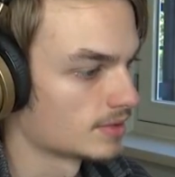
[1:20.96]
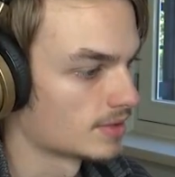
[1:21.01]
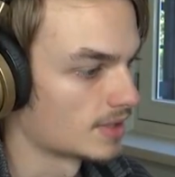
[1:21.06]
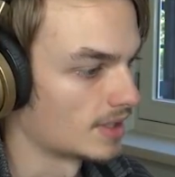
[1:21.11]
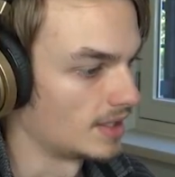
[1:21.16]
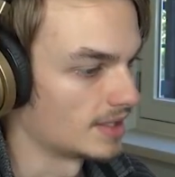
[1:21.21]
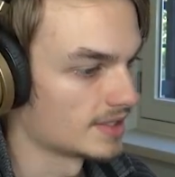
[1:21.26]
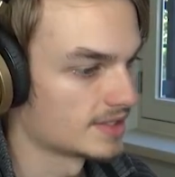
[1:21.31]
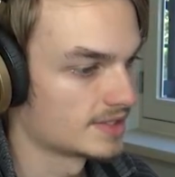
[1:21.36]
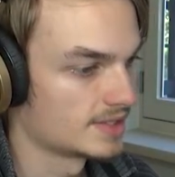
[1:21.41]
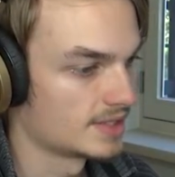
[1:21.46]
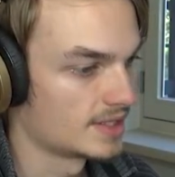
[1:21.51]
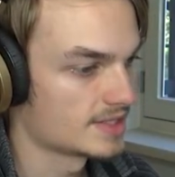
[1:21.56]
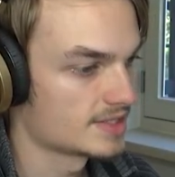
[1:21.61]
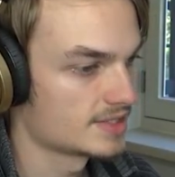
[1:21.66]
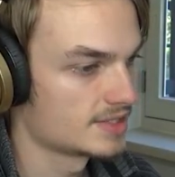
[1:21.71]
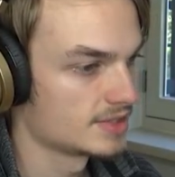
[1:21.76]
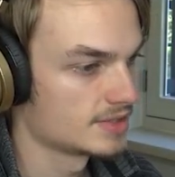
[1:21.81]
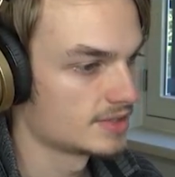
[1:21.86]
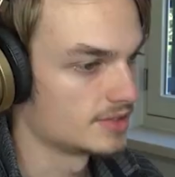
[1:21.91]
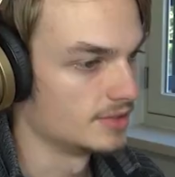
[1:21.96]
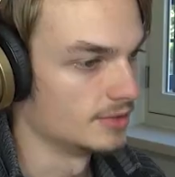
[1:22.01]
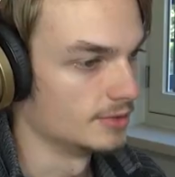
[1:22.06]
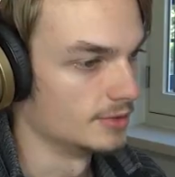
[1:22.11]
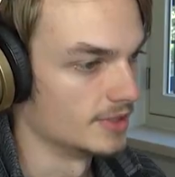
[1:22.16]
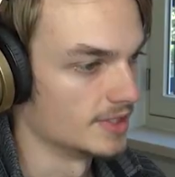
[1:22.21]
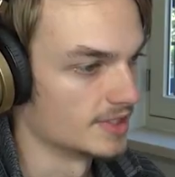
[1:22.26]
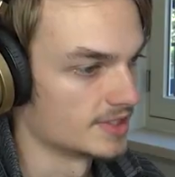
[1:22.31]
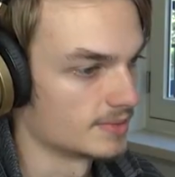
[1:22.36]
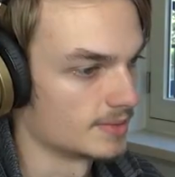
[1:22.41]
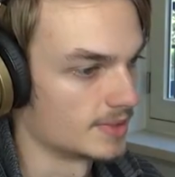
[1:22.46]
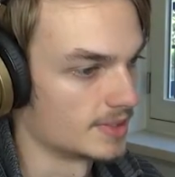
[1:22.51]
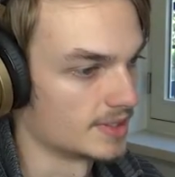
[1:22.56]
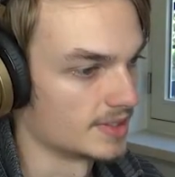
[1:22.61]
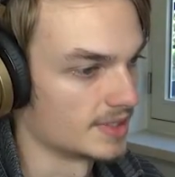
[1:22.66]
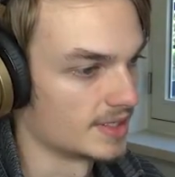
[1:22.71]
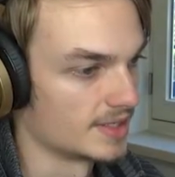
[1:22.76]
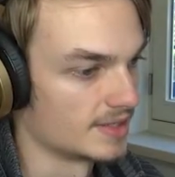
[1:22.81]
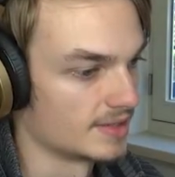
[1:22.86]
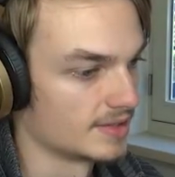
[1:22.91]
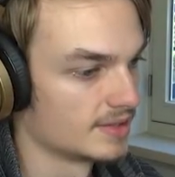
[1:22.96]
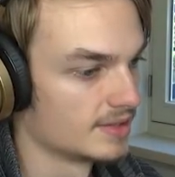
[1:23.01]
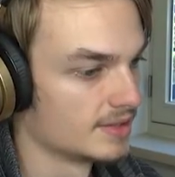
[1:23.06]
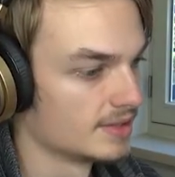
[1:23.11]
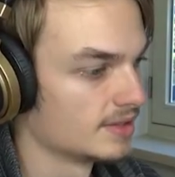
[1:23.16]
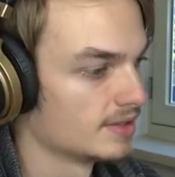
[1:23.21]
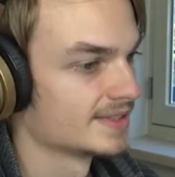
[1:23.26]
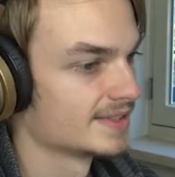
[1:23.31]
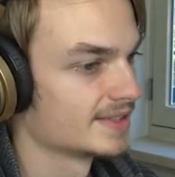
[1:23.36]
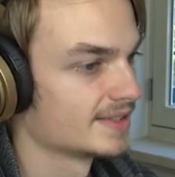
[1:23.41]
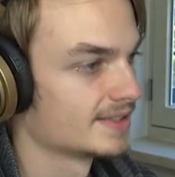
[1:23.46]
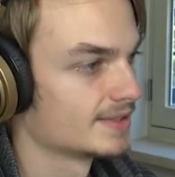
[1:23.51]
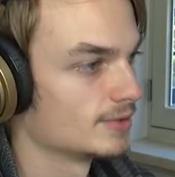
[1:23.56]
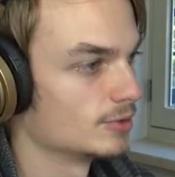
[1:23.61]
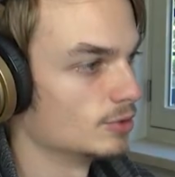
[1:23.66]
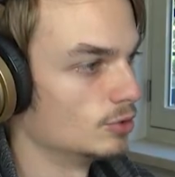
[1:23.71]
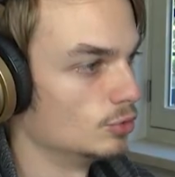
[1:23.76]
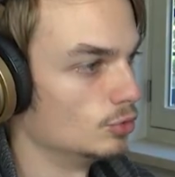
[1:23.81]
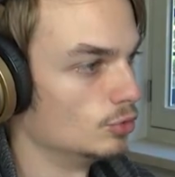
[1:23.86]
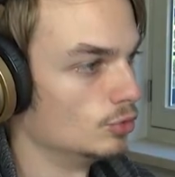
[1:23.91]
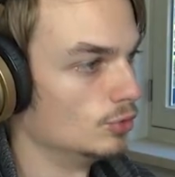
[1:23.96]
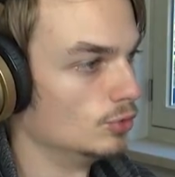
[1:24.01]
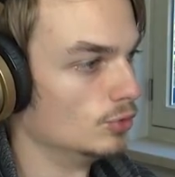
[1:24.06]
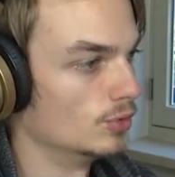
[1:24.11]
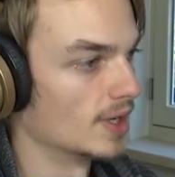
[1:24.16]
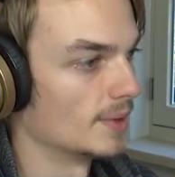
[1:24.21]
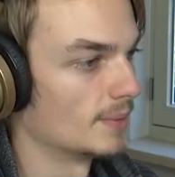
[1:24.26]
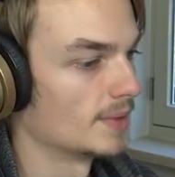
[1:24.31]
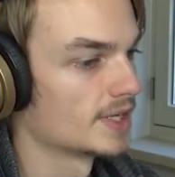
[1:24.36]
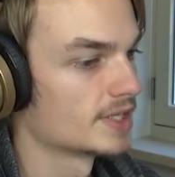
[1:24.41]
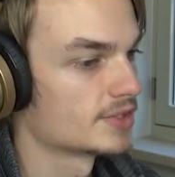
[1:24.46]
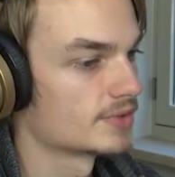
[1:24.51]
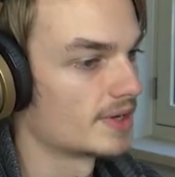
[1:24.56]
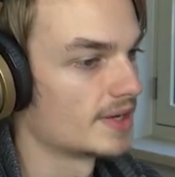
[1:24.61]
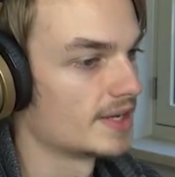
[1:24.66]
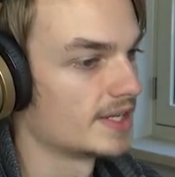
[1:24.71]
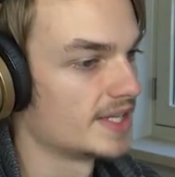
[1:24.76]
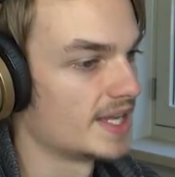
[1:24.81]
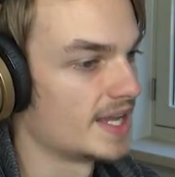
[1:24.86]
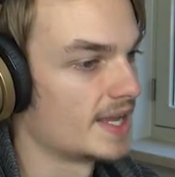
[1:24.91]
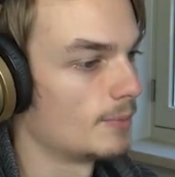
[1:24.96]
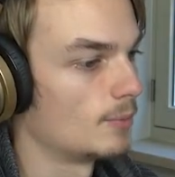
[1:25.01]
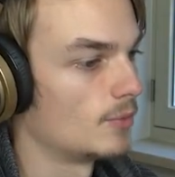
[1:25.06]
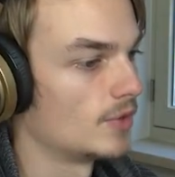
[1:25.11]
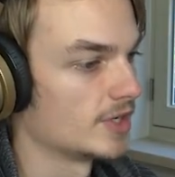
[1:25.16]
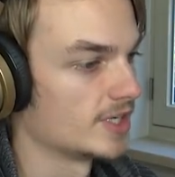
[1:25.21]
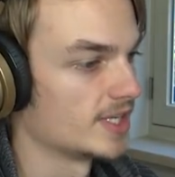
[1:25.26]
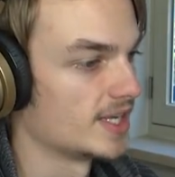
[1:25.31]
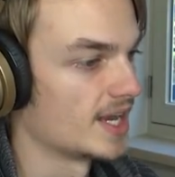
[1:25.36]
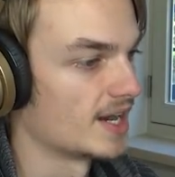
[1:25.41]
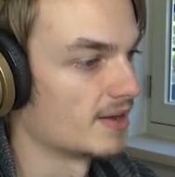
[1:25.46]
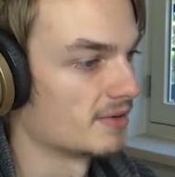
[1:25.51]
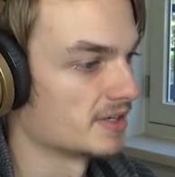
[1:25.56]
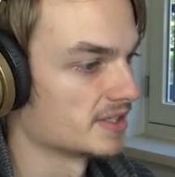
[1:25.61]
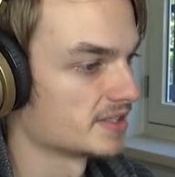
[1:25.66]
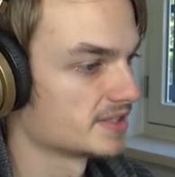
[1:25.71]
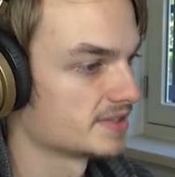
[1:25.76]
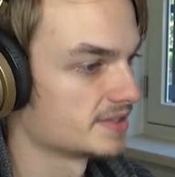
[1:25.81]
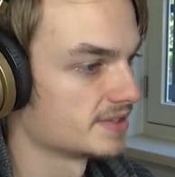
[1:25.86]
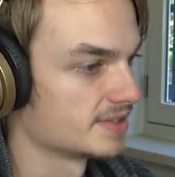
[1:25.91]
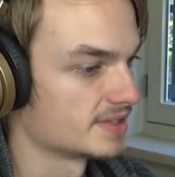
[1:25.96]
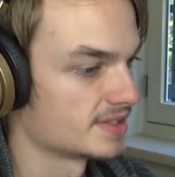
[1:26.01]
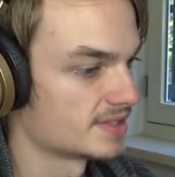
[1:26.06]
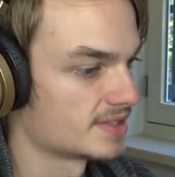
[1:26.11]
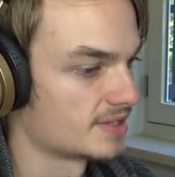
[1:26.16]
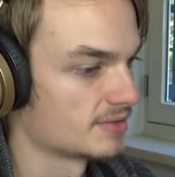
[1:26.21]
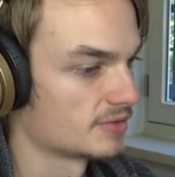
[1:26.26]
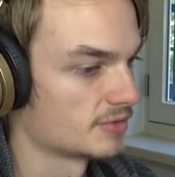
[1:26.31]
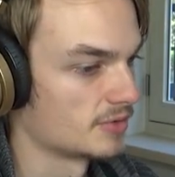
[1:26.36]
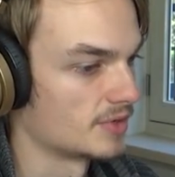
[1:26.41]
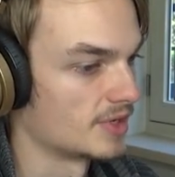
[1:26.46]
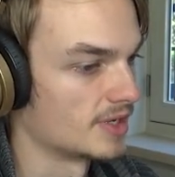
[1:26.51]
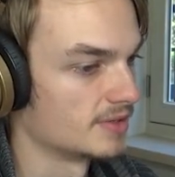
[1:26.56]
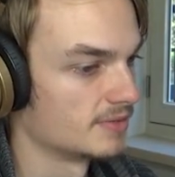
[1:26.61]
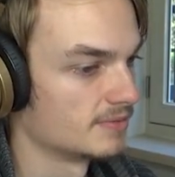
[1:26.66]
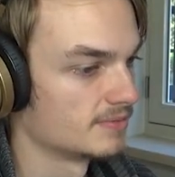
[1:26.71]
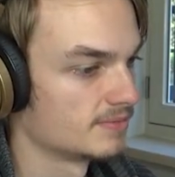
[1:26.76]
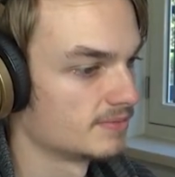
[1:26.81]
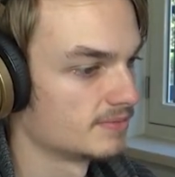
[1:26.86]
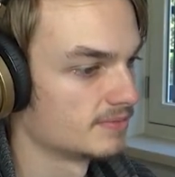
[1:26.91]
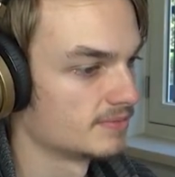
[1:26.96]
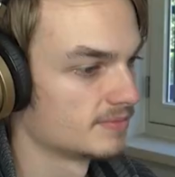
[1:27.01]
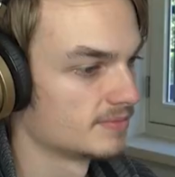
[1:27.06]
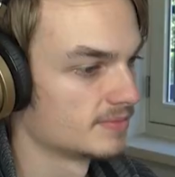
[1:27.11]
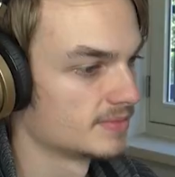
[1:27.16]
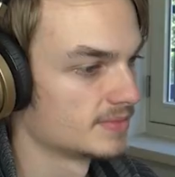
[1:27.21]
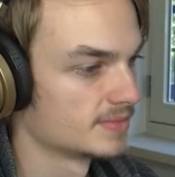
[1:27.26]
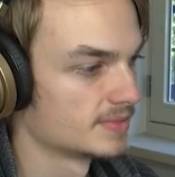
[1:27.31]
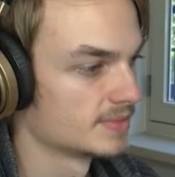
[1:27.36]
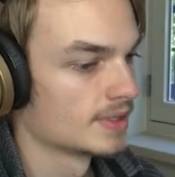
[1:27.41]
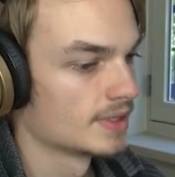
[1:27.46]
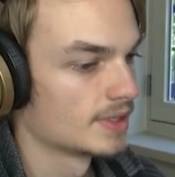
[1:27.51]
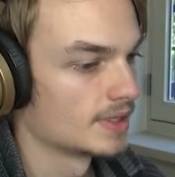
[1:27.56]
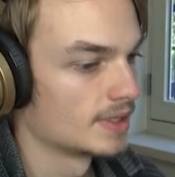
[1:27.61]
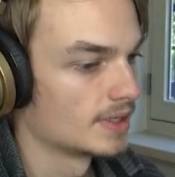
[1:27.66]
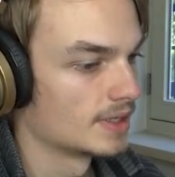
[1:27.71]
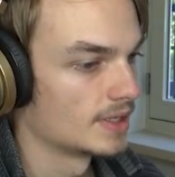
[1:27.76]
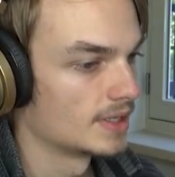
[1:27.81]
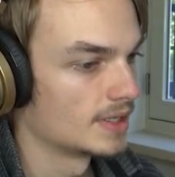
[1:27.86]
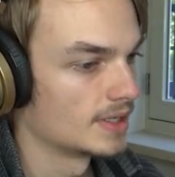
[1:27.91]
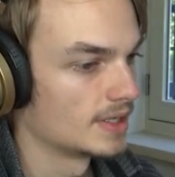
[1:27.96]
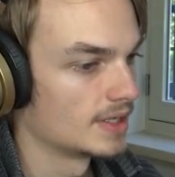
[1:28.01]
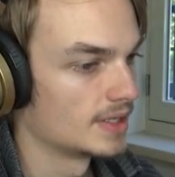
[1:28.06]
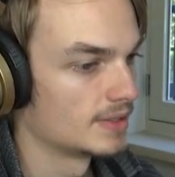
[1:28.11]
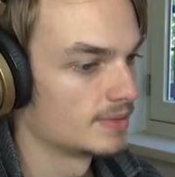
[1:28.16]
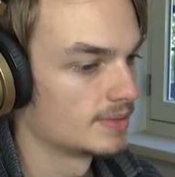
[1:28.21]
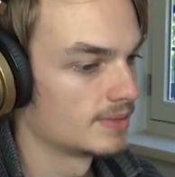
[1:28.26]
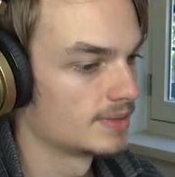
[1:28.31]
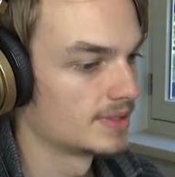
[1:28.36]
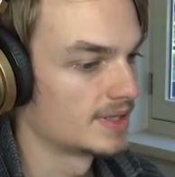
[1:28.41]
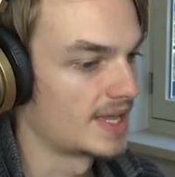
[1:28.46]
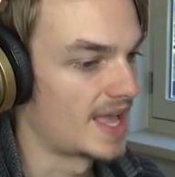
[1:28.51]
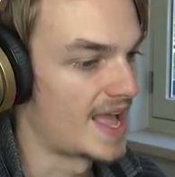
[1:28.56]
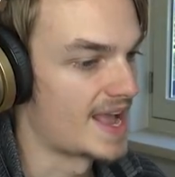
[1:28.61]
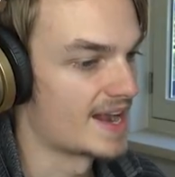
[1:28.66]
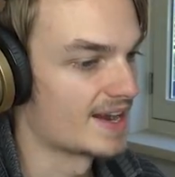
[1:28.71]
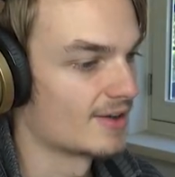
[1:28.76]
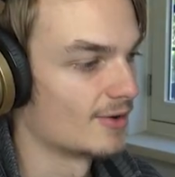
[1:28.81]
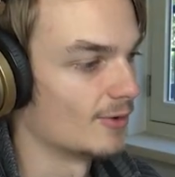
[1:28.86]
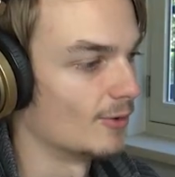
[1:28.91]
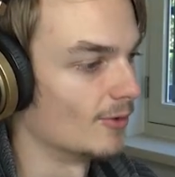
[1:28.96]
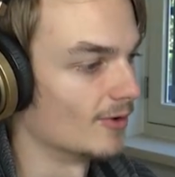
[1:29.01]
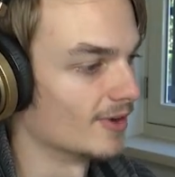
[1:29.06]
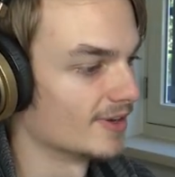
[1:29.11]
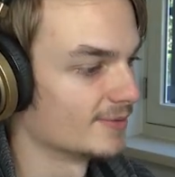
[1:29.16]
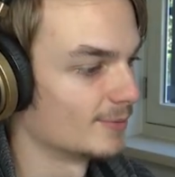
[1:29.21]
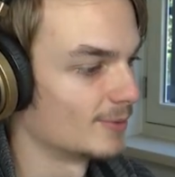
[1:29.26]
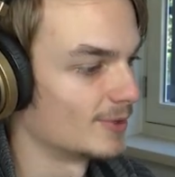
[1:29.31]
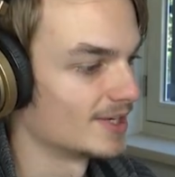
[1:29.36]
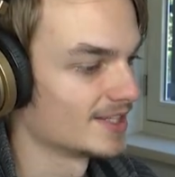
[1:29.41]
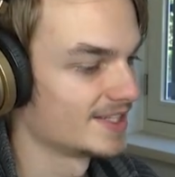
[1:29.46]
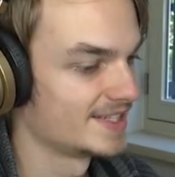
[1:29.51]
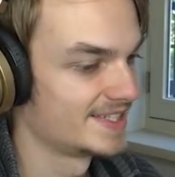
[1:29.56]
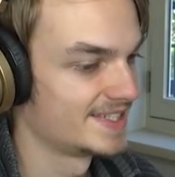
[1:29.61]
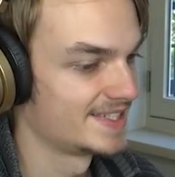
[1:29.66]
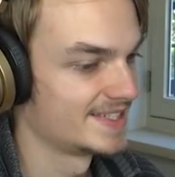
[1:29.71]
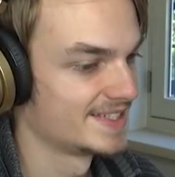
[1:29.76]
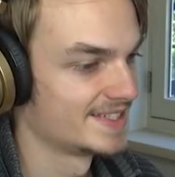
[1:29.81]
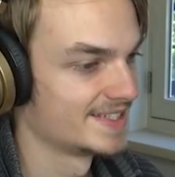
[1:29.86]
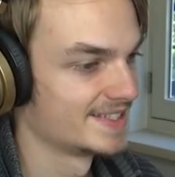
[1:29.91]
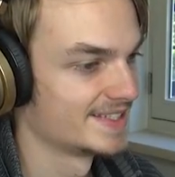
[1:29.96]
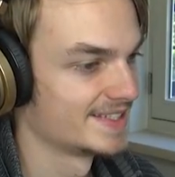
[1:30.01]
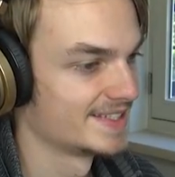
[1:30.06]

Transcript: Okay, let's just do this one and... Ooh, I want to try the M1 Garand. Sounds fun. Air horn, what?